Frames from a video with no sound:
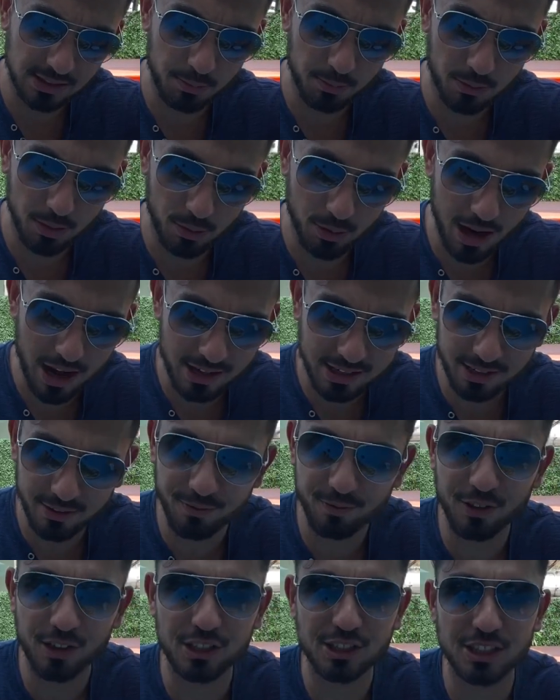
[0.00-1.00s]
a Moroccan
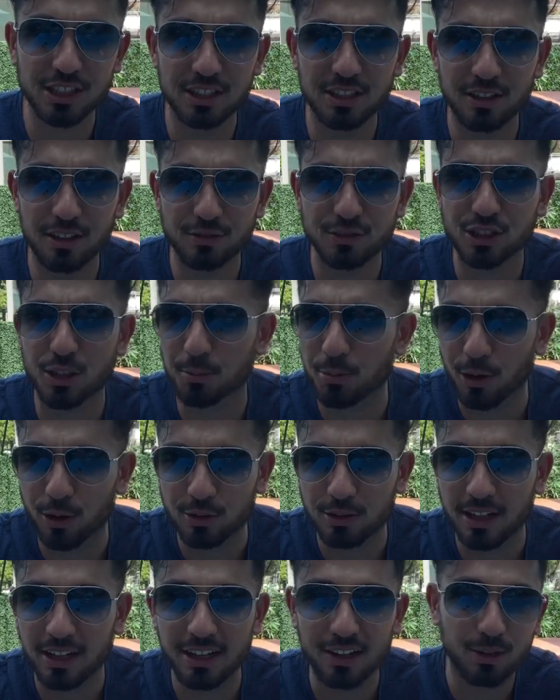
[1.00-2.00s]
version of
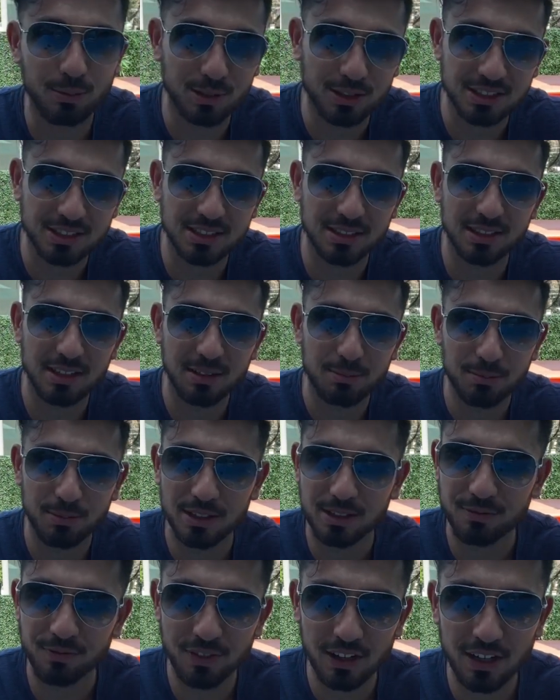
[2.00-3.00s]
Chipotle almost,
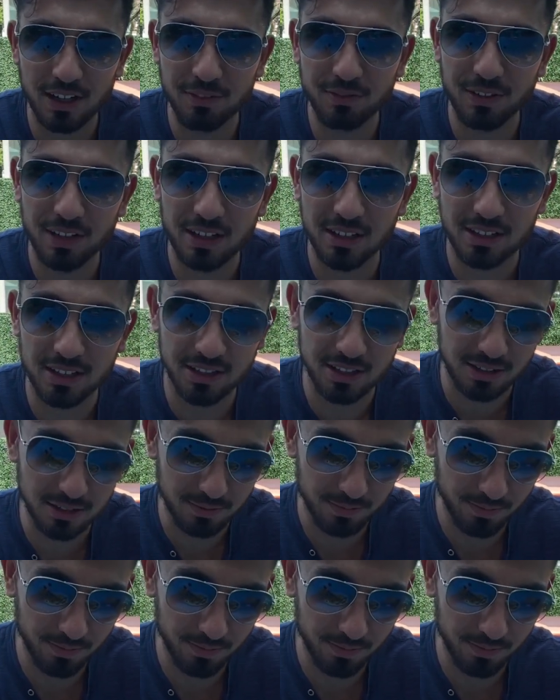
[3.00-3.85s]
but very, very good.